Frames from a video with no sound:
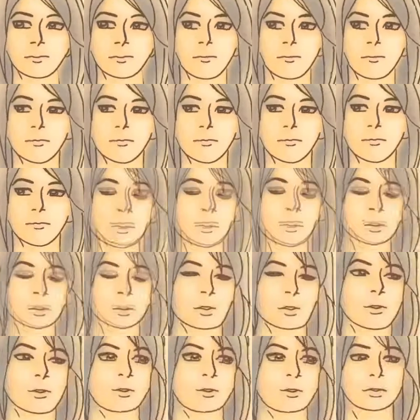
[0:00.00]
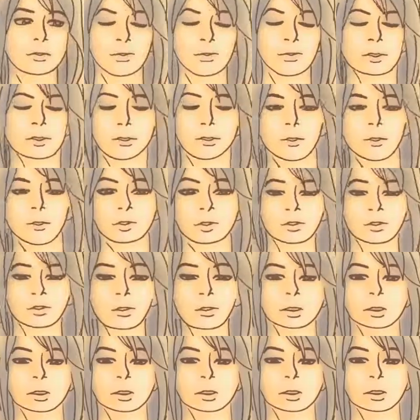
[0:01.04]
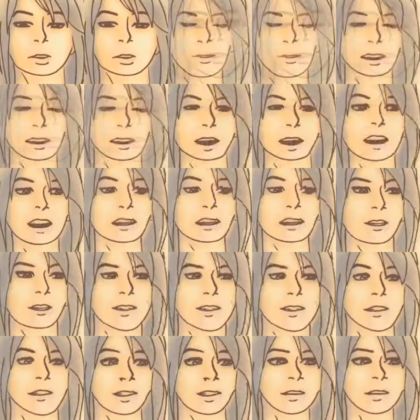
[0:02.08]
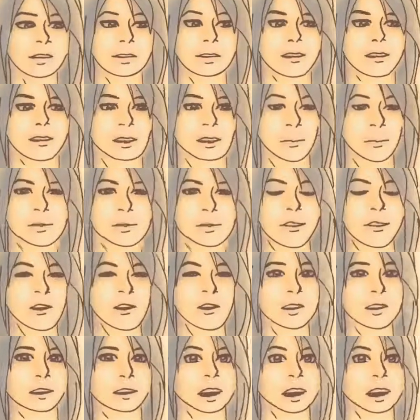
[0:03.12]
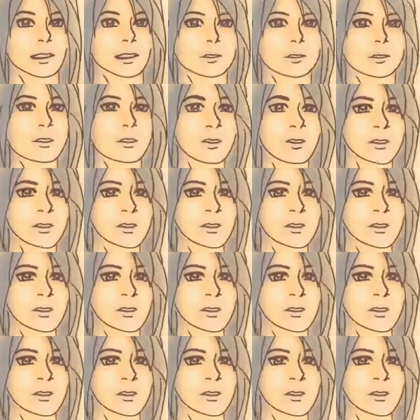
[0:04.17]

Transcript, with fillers: I don't know. You were nice to me last night, but I did expect you to leave. Sound